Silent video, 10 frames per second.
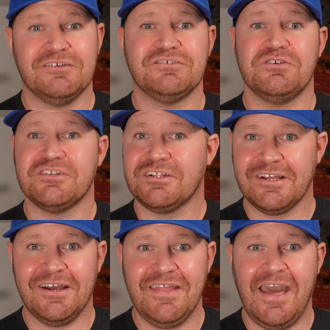So just
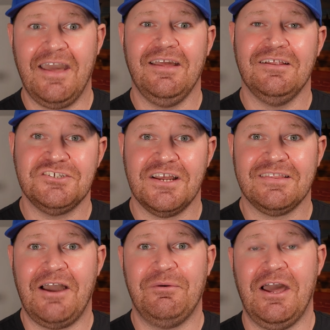click on that and check
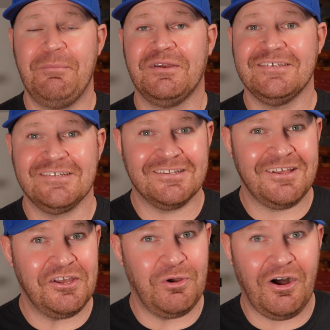that one out because it'll
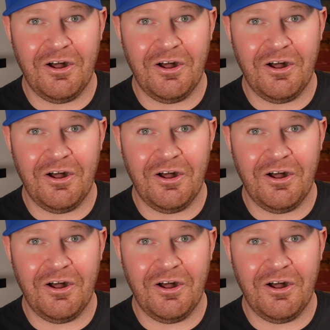tell you